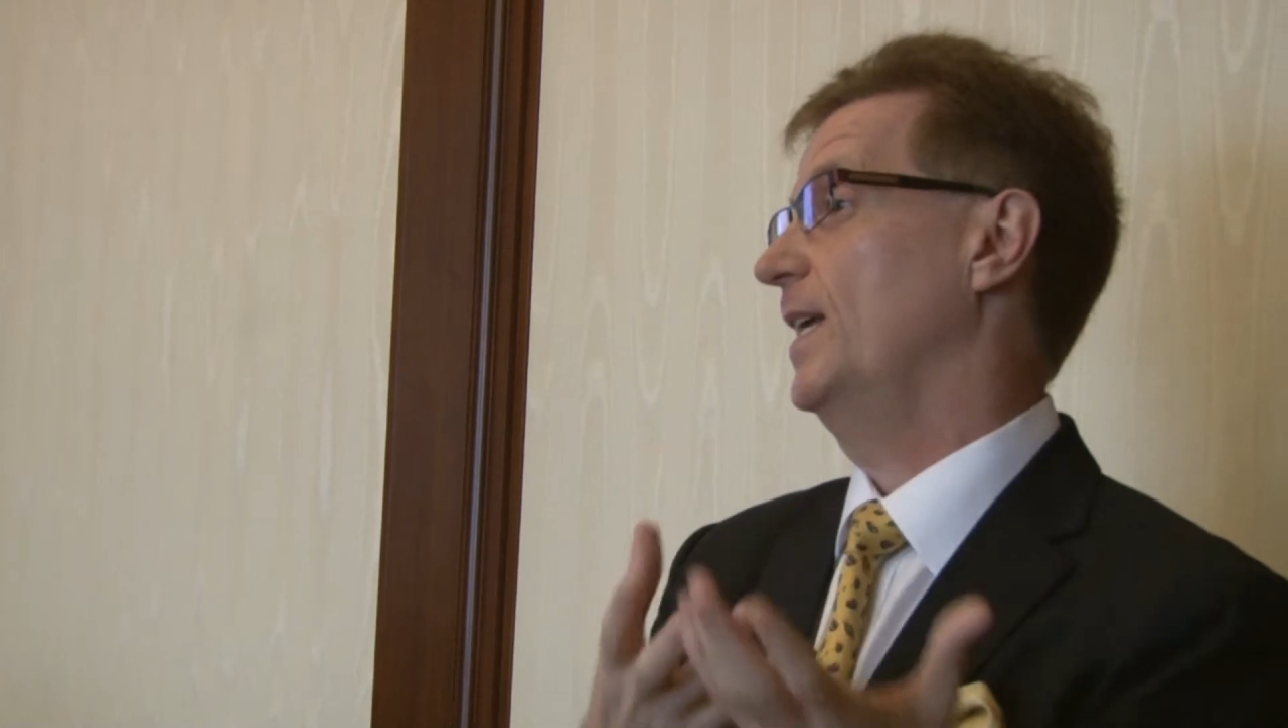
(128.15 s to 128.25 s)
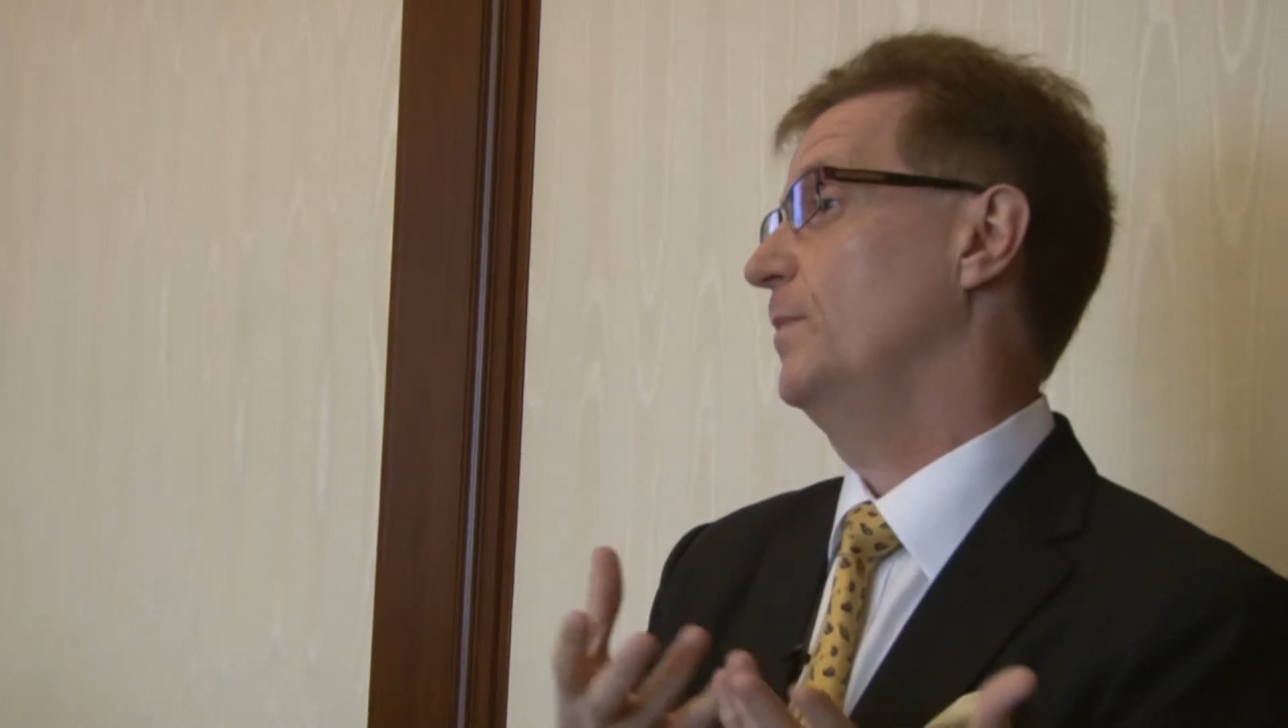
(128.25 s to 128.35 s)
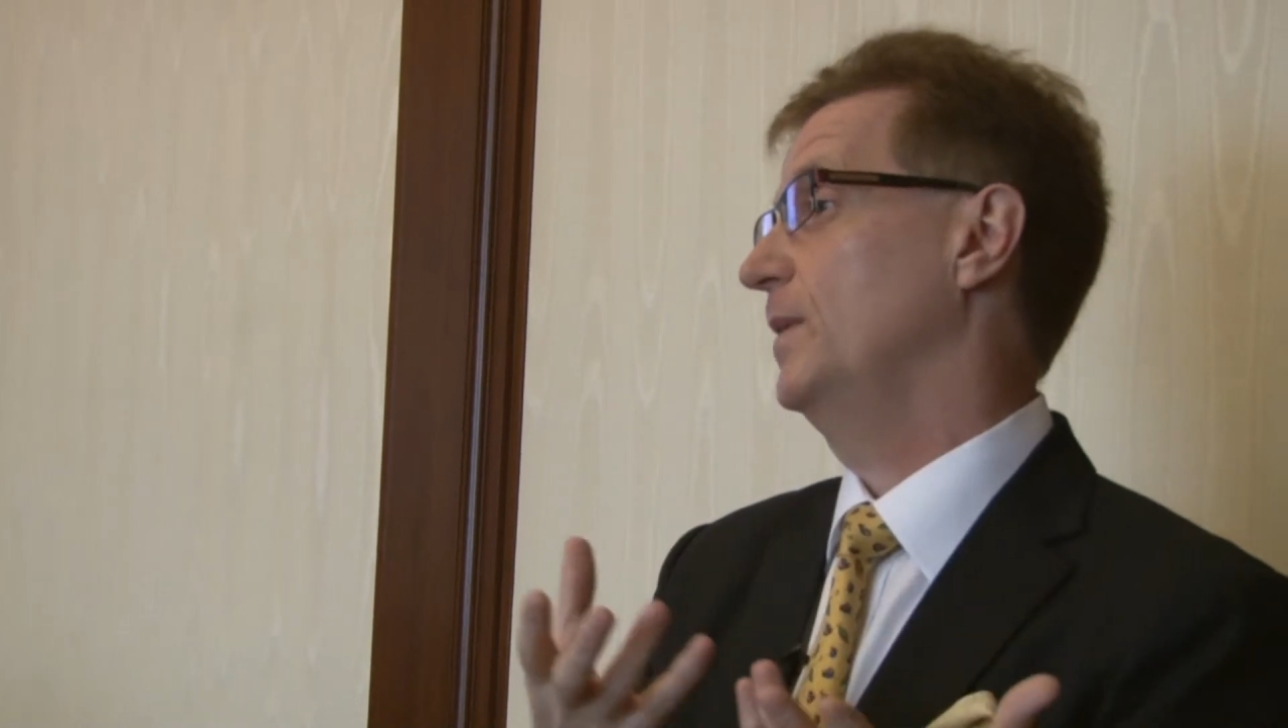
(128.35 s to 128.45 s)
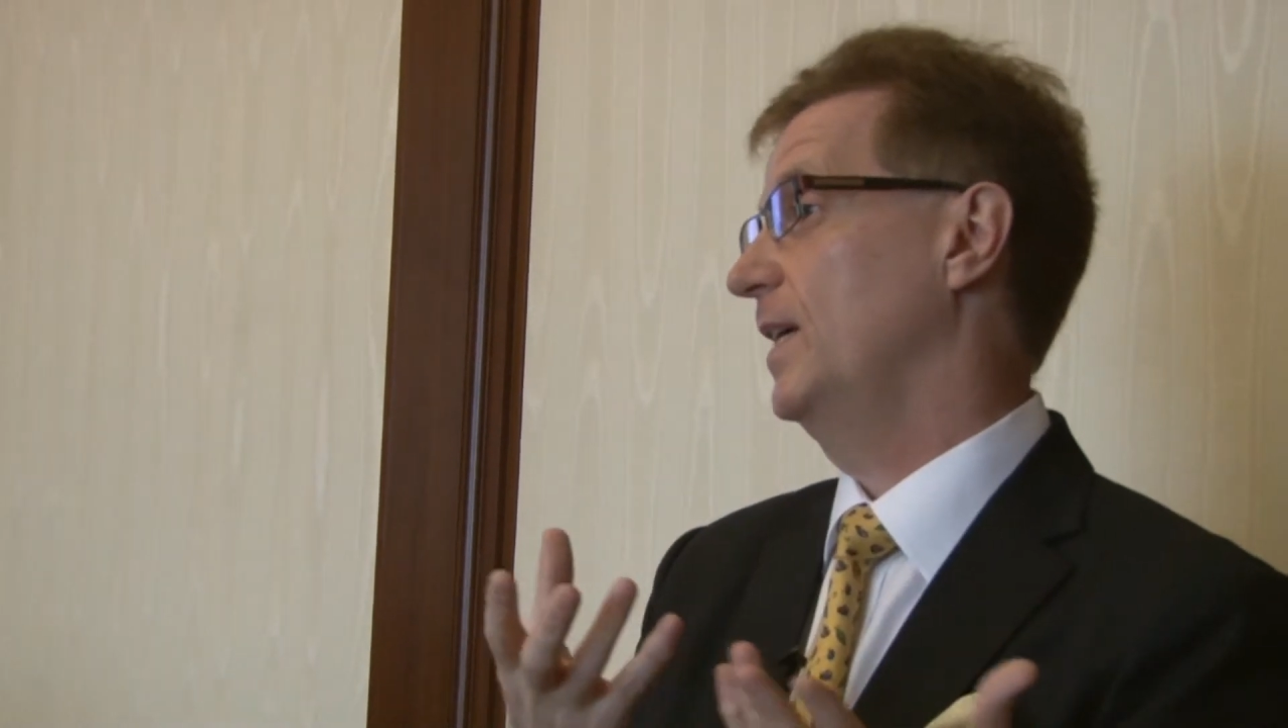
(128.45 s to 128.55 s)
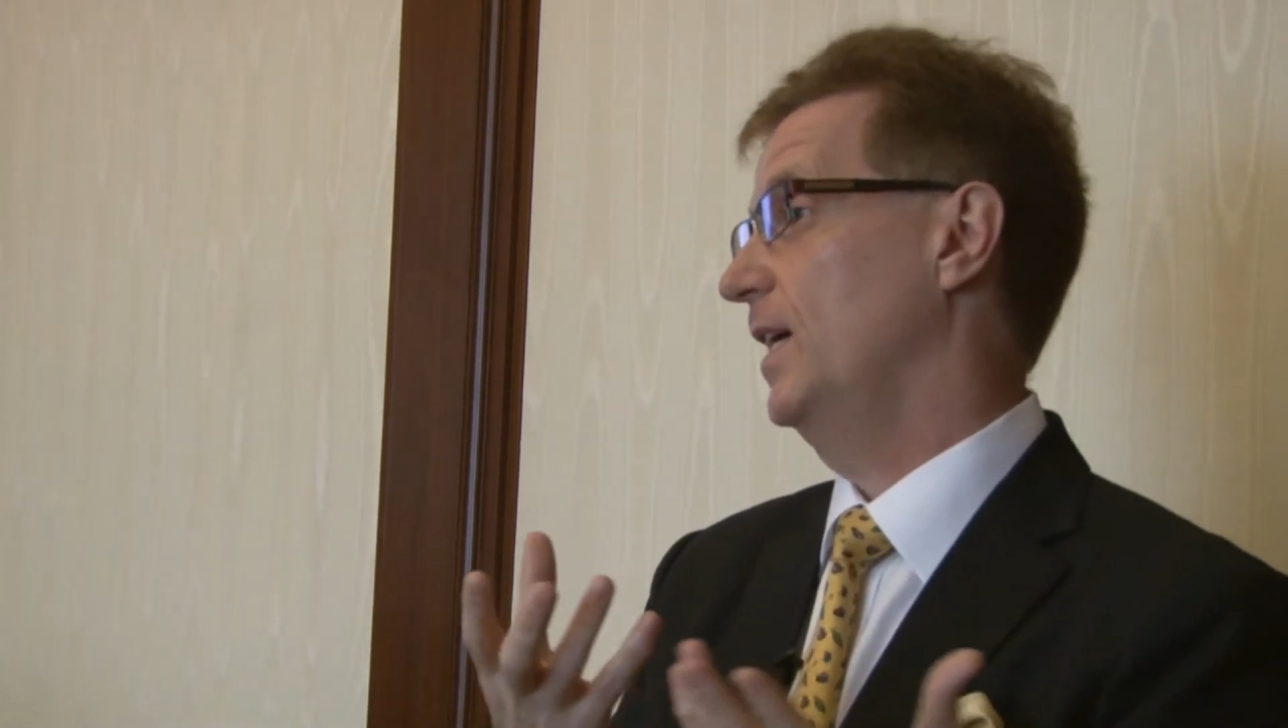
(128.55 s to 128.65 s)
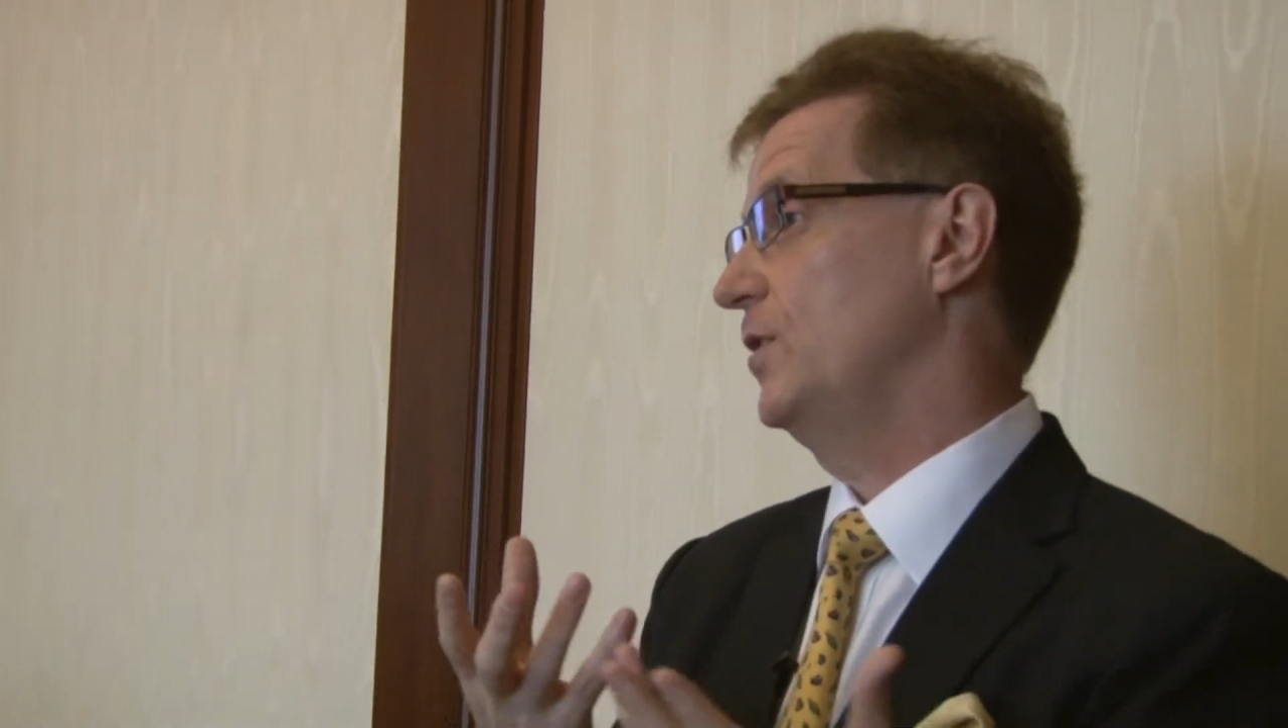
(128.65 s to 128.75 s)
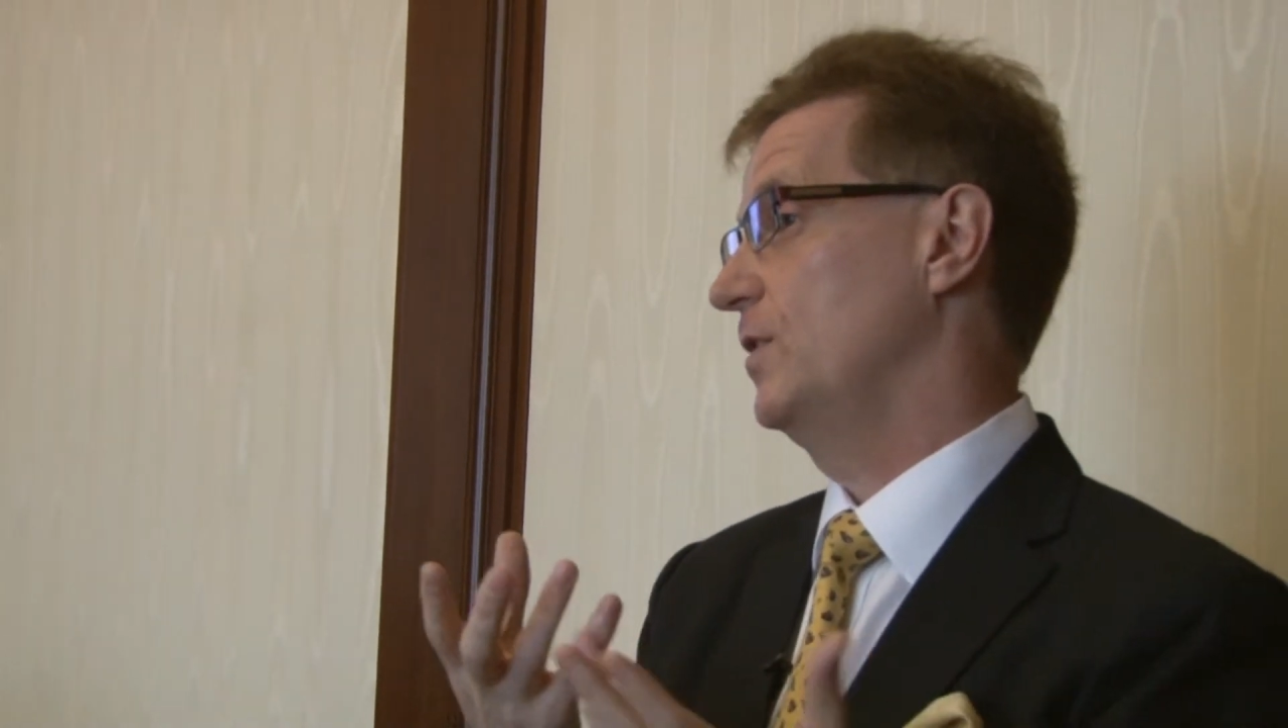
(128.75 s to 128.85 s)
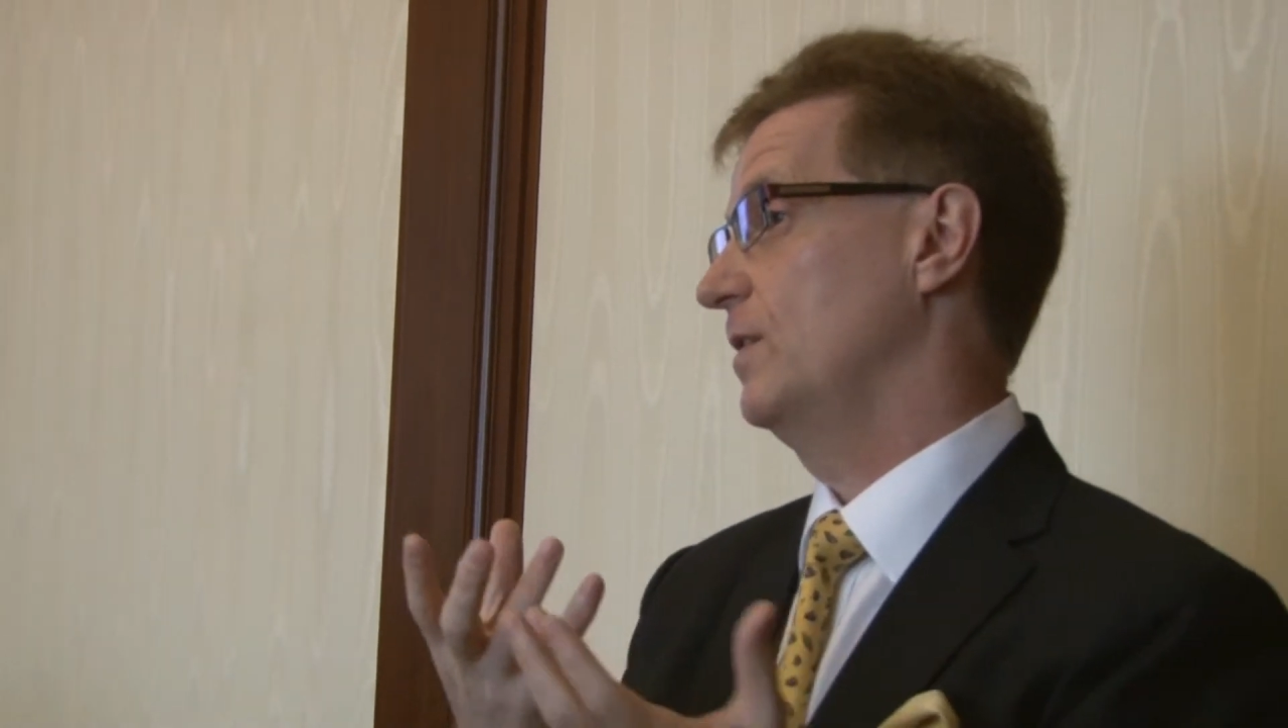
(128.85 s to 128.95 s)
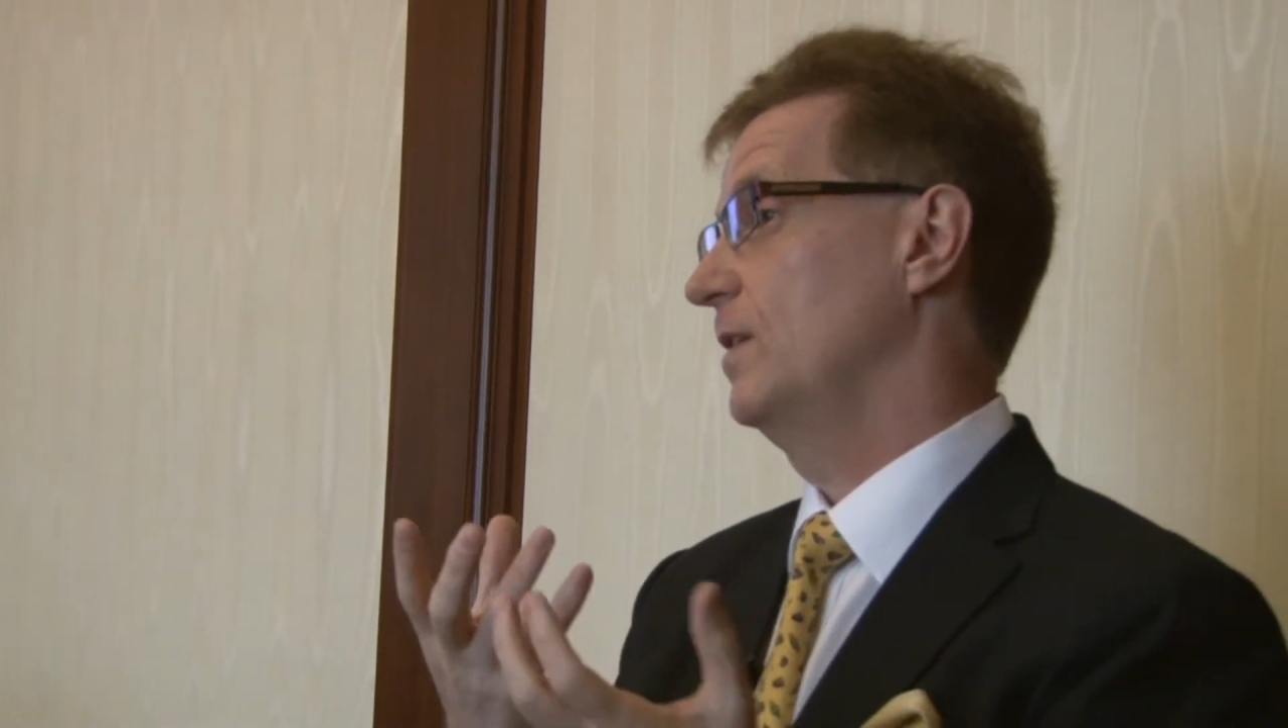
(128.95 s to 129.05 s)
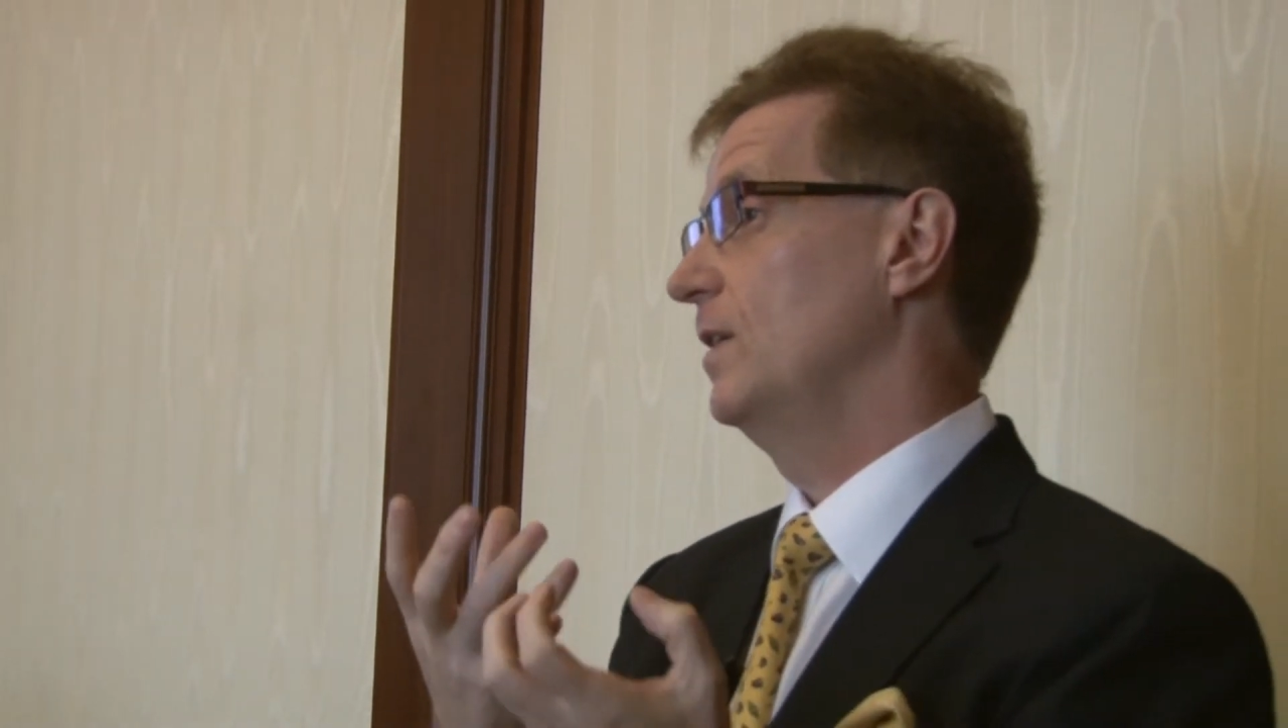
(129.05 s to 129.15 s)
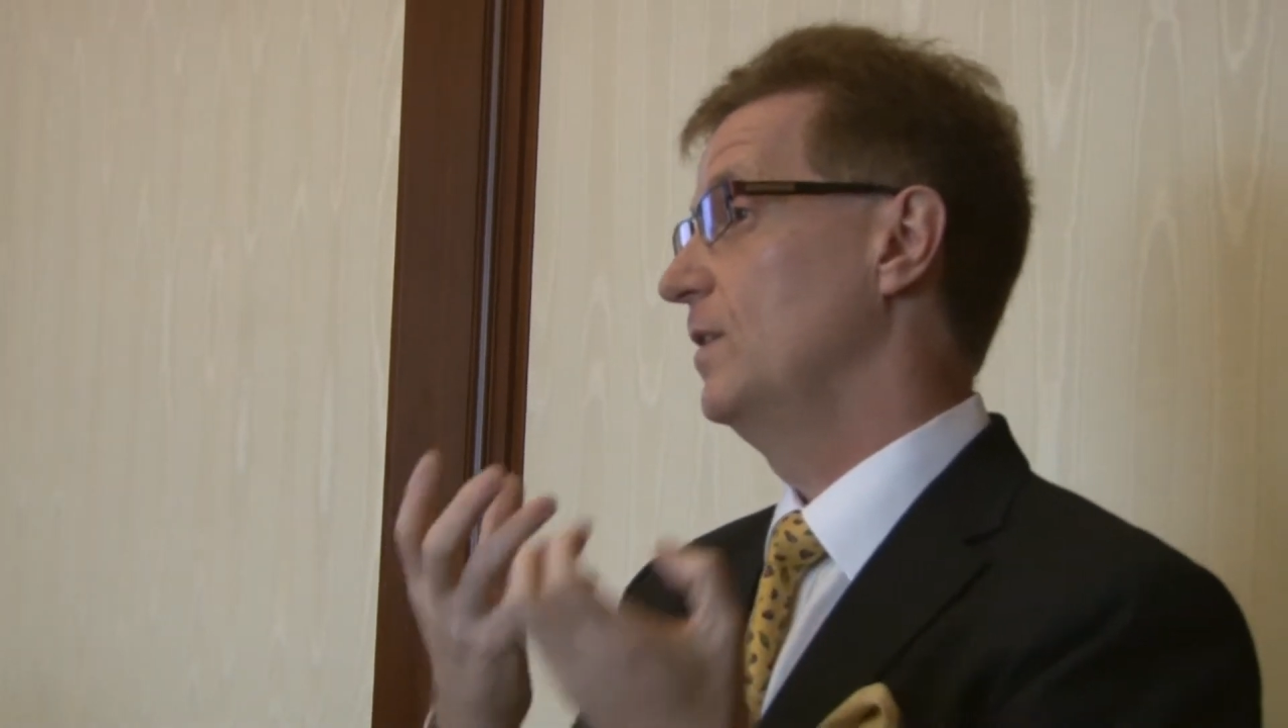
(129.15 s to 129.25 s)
application